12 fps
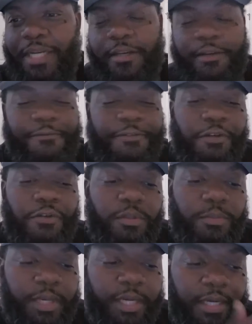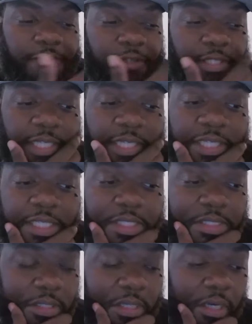Didn't mean to confuse, but if you're
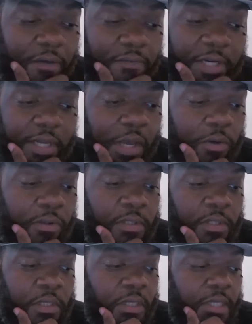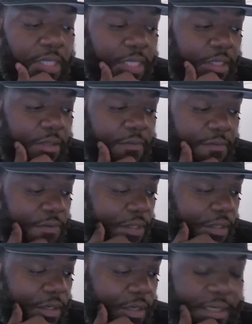seeing this video,
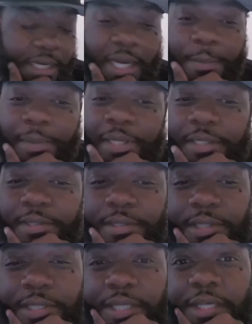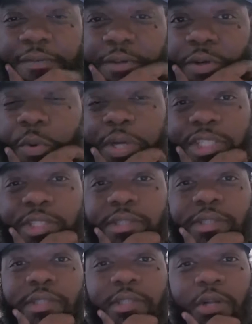leave a comment, leave a
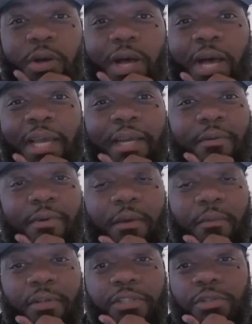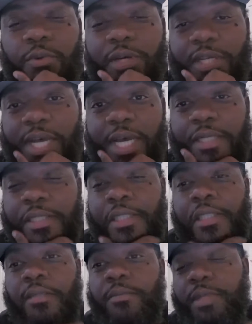question. I'll interact with you or
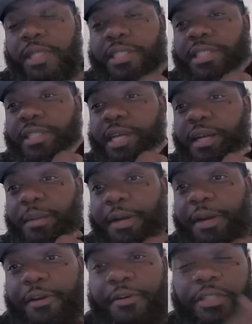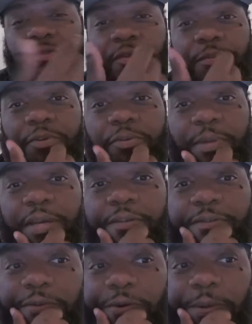whatnot. But this is Dr. Mary Christopher Pugh,
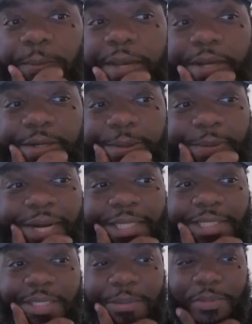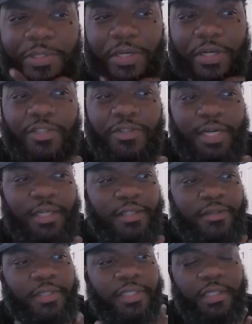man, for Manhood Mindset. I'm going to start
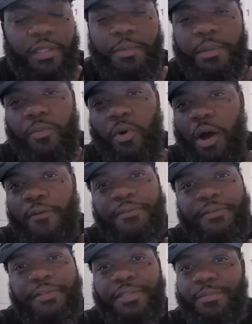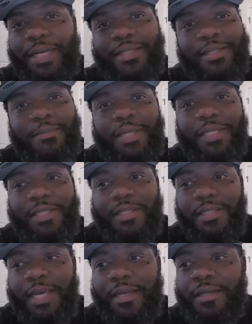trying to do this a little bit more often. It's about 10
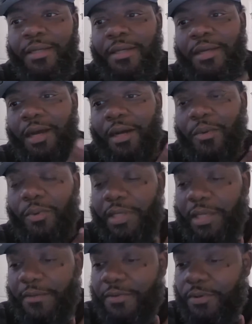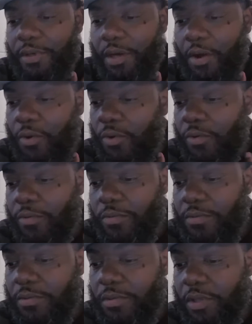minutes a day. I don't want to give you a
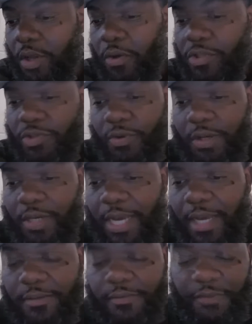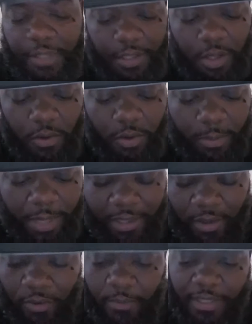whole long, drawn-out
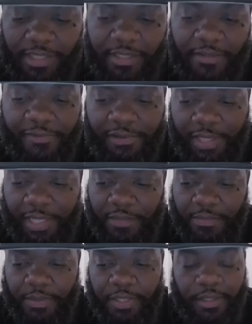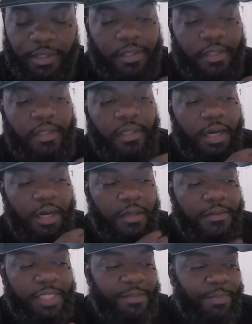video about a whole bunch of different things, but
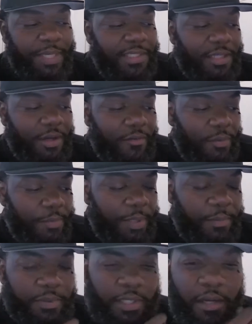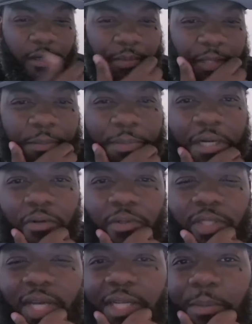just based off what people talk to me
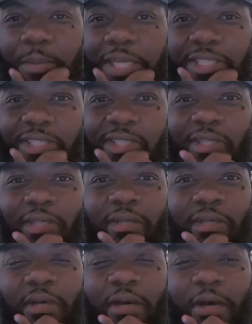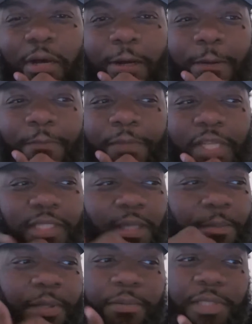about on a daily basis.
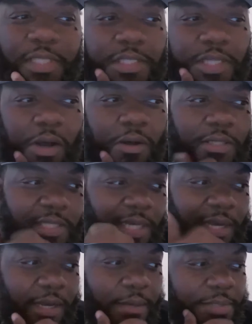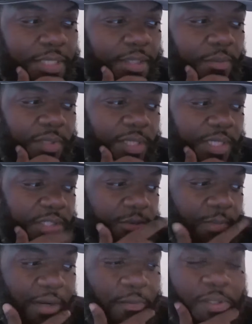And some people just call and say, hey, I'm dealing with
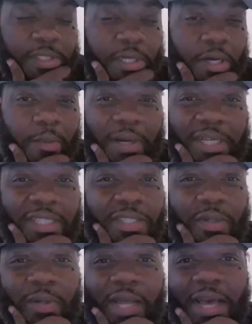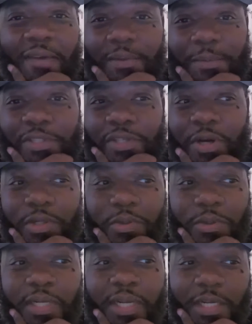this. You might want to talk about this on live. I'm going to
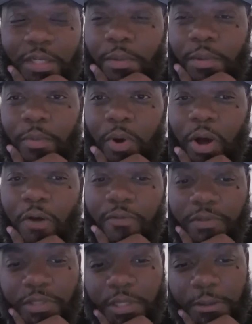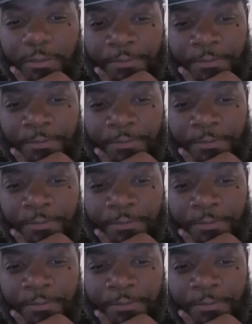start doing that a little bit more often.